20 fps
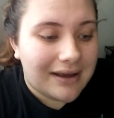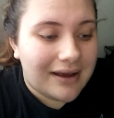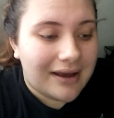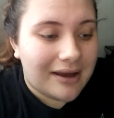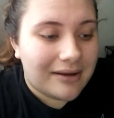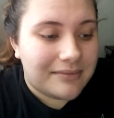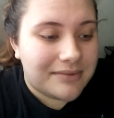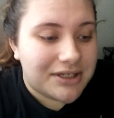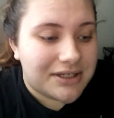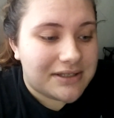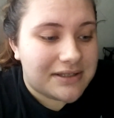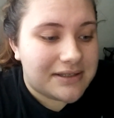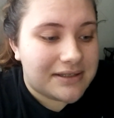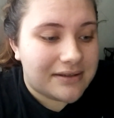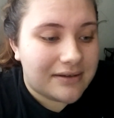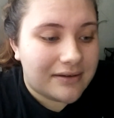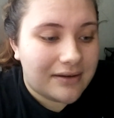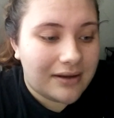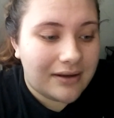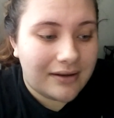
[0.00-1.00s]
I'm
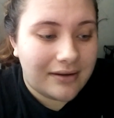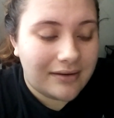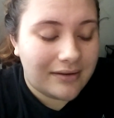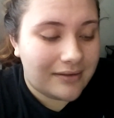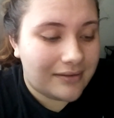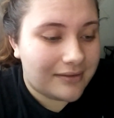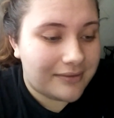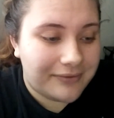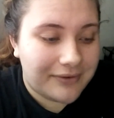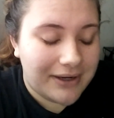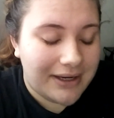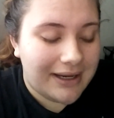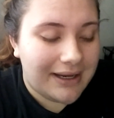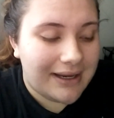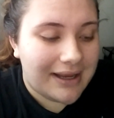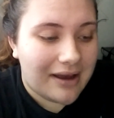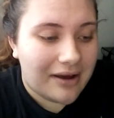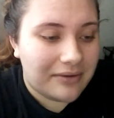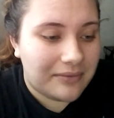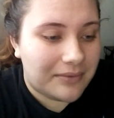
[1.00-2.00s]
just
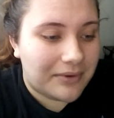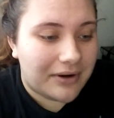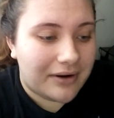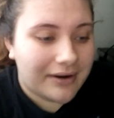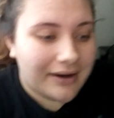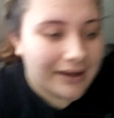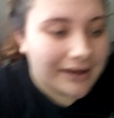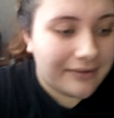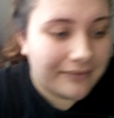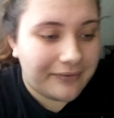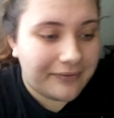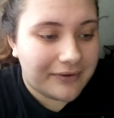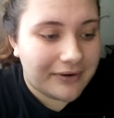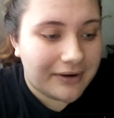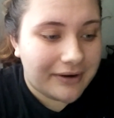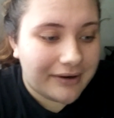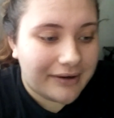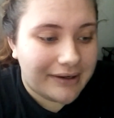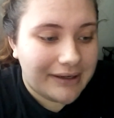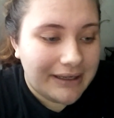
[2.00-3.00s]
freaking out and worrying
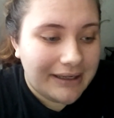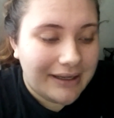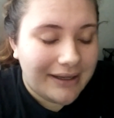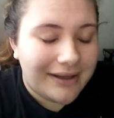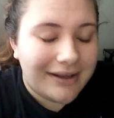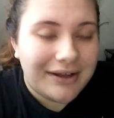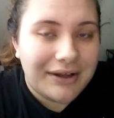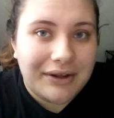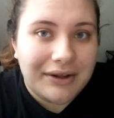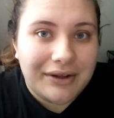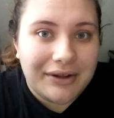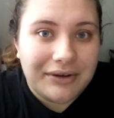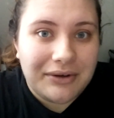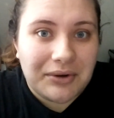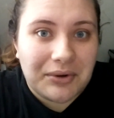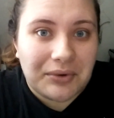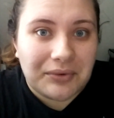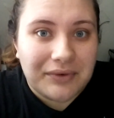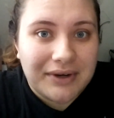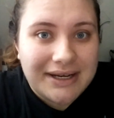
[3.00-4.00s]
for
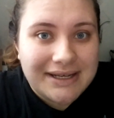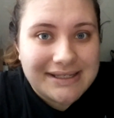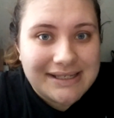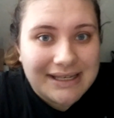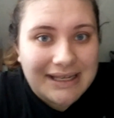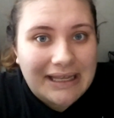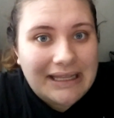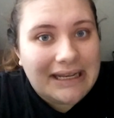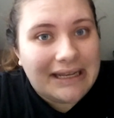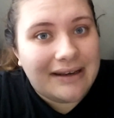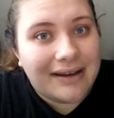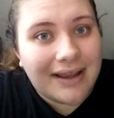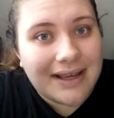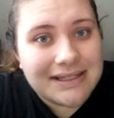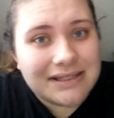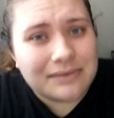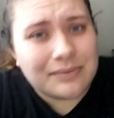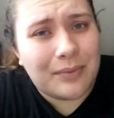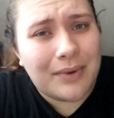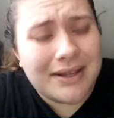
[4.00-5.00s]
no reason, and
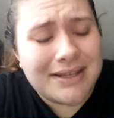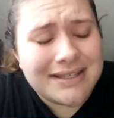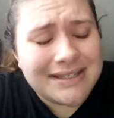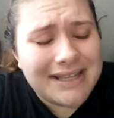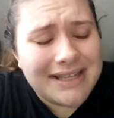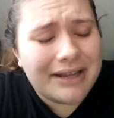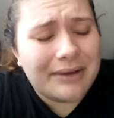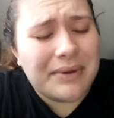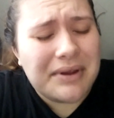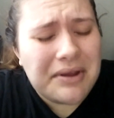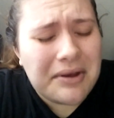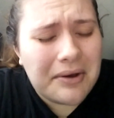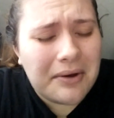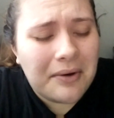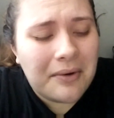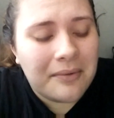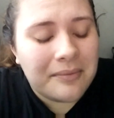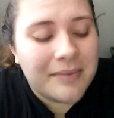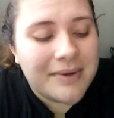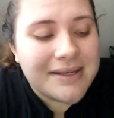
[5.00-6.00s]
next Wednesday we
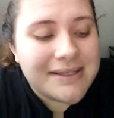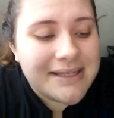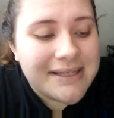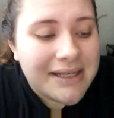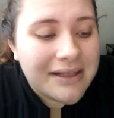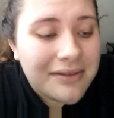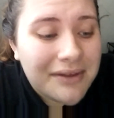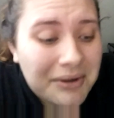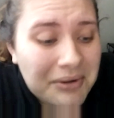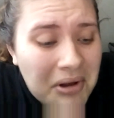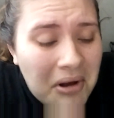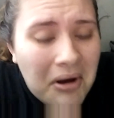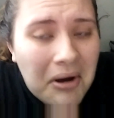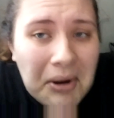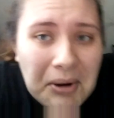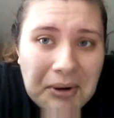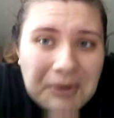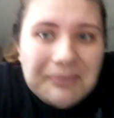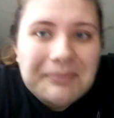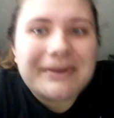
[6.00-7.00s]
go and we see a little
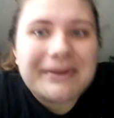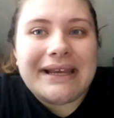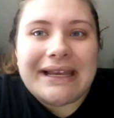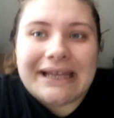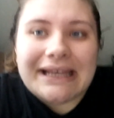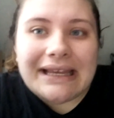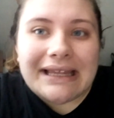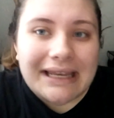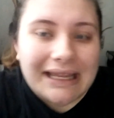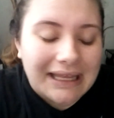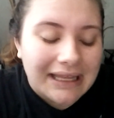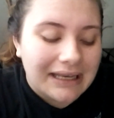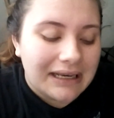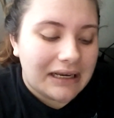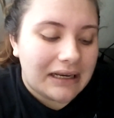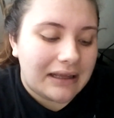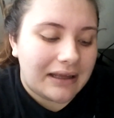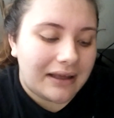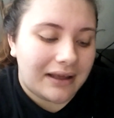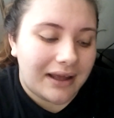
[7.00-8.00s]
heartbeat
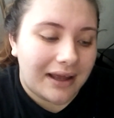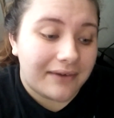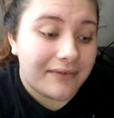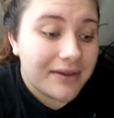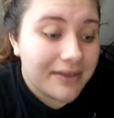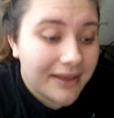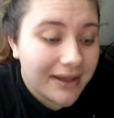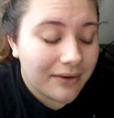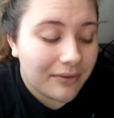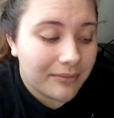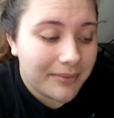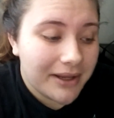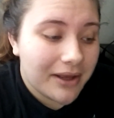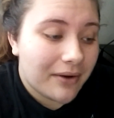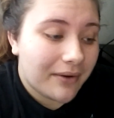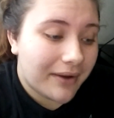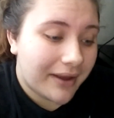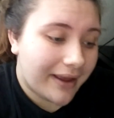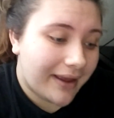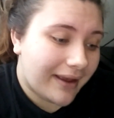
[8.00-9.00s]
and everything will be
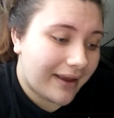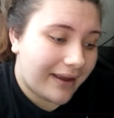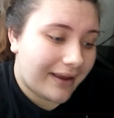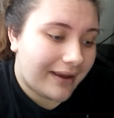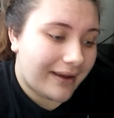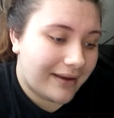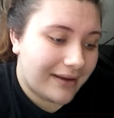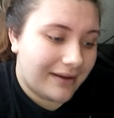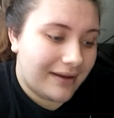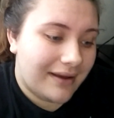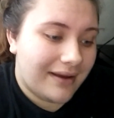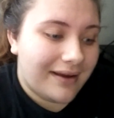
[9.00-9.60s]
okay.